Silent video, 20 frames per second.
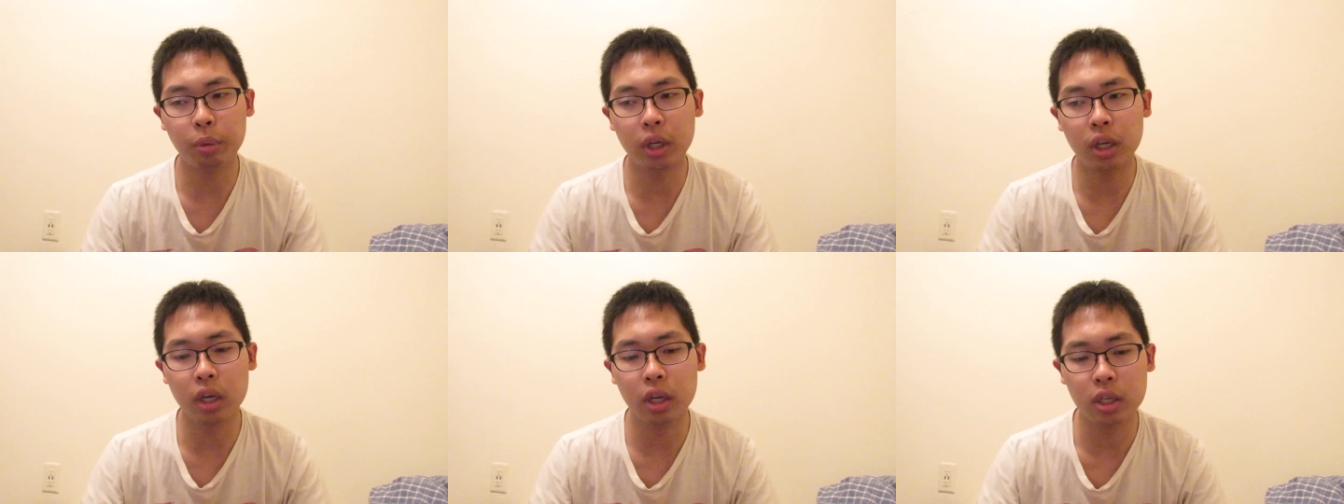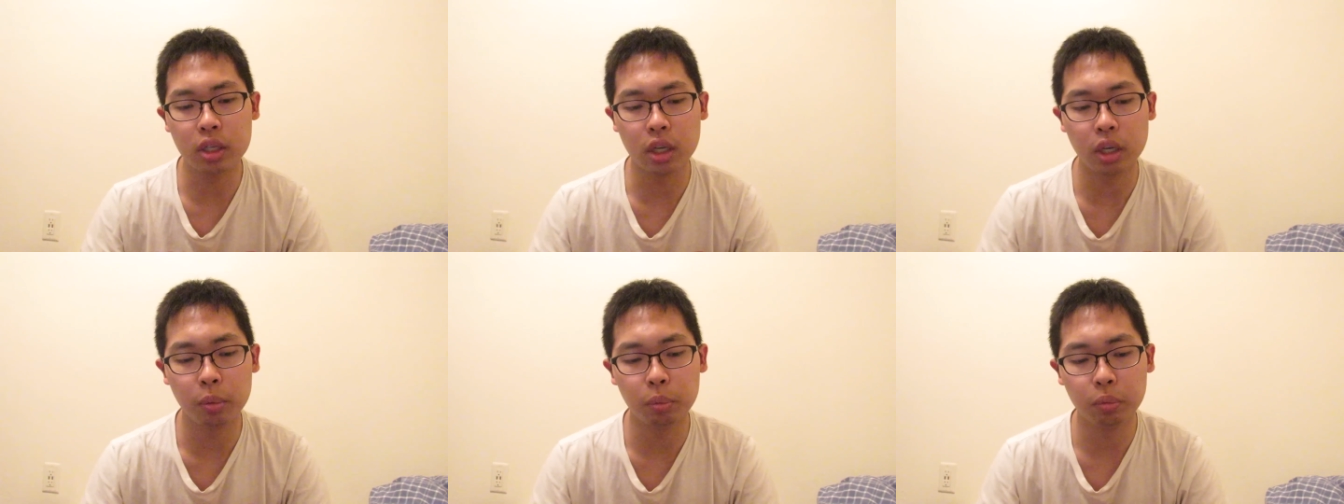
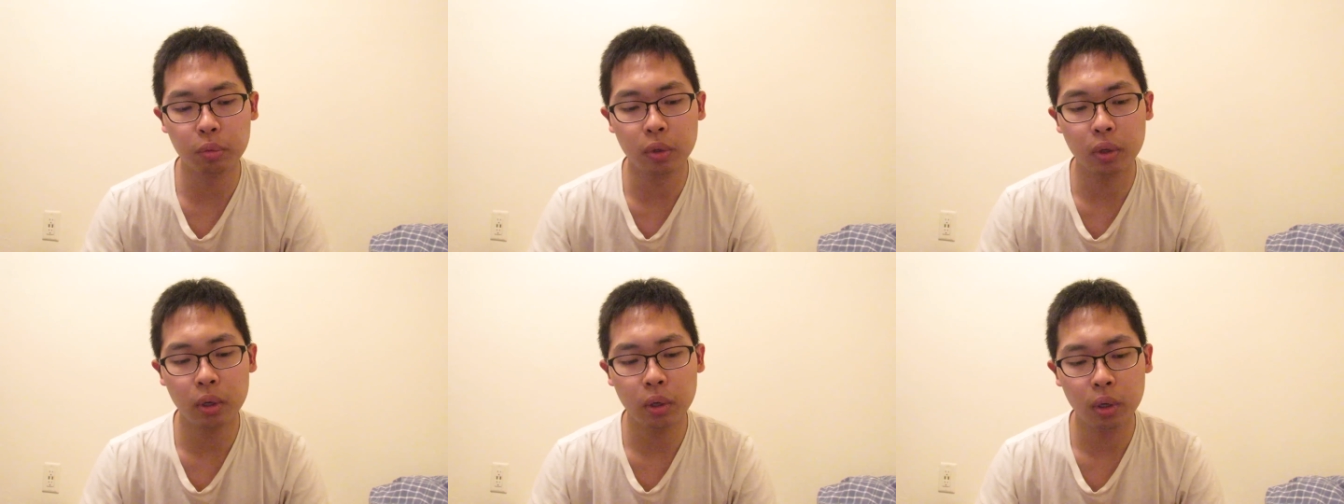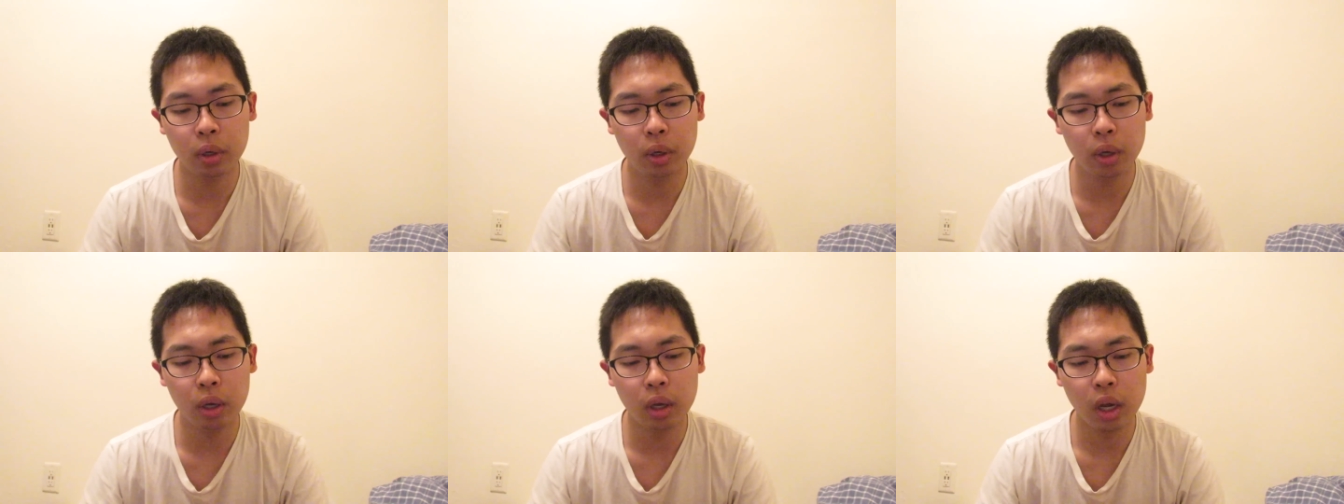because um
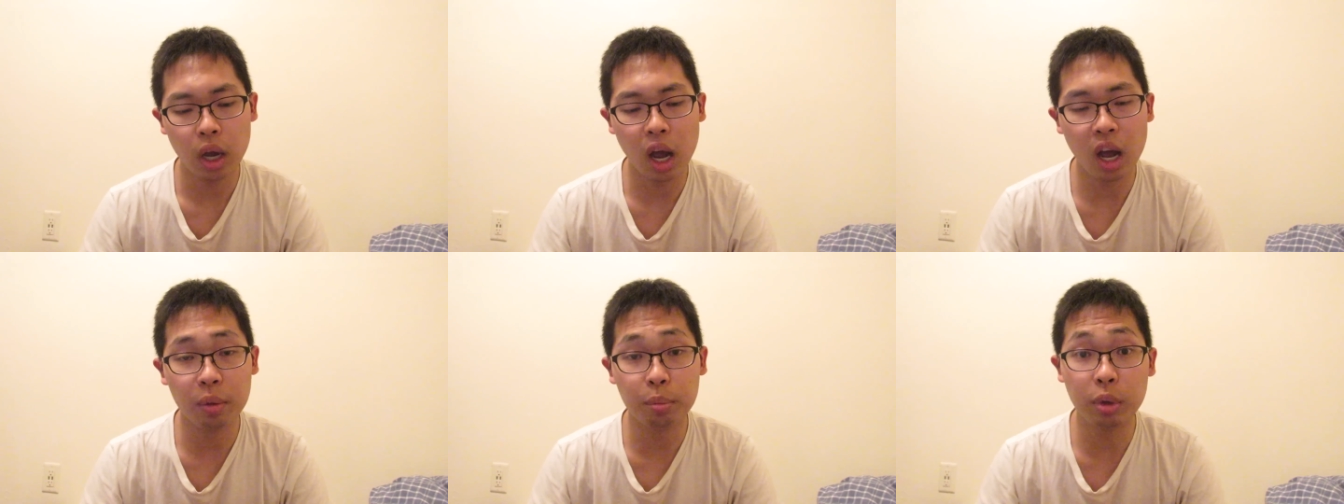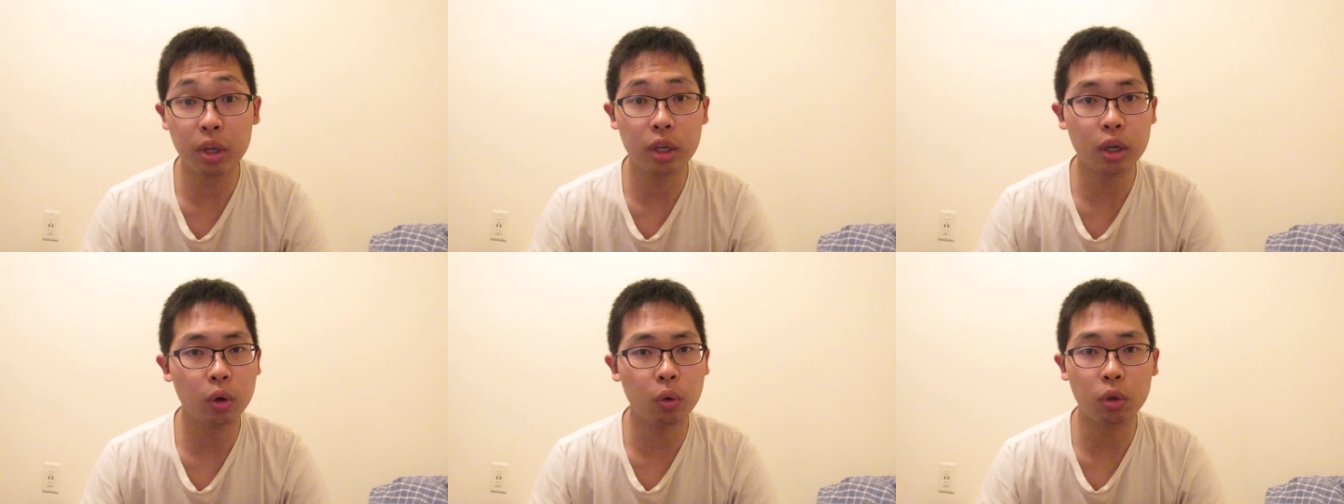I've
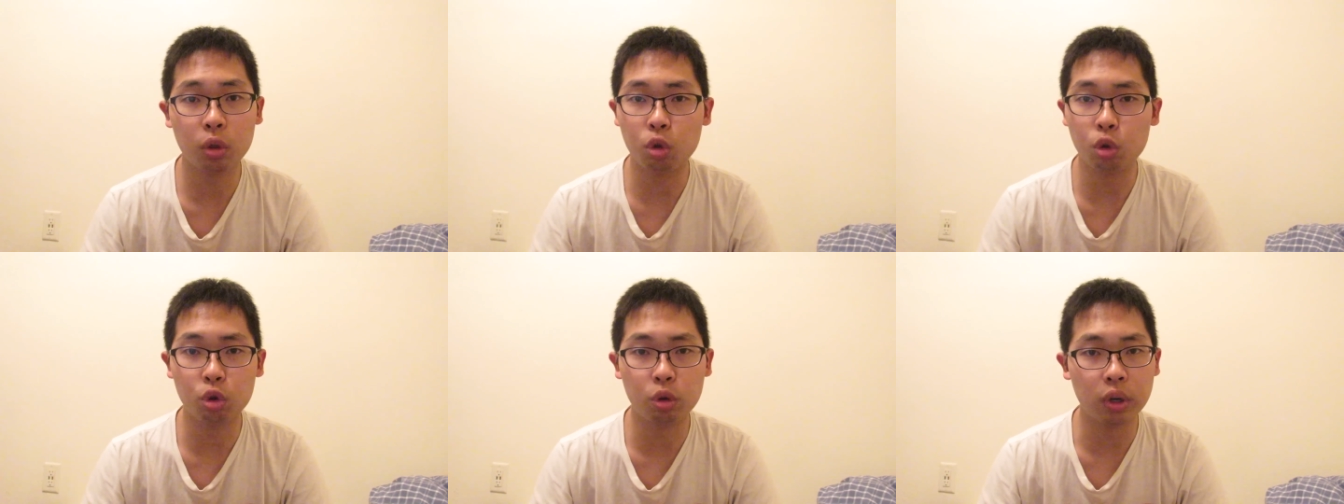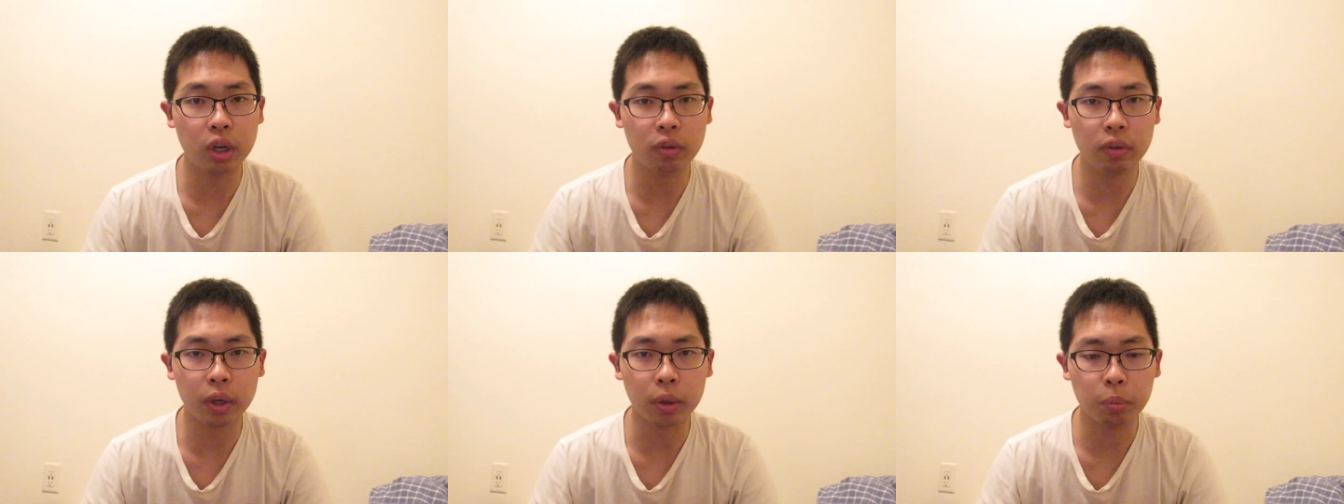been going through
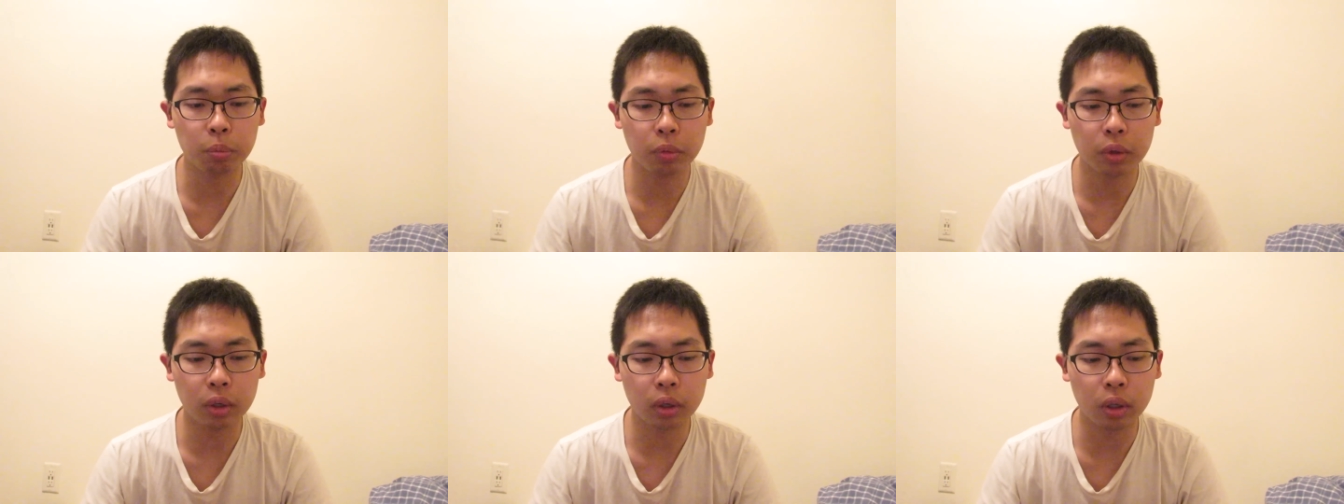grieving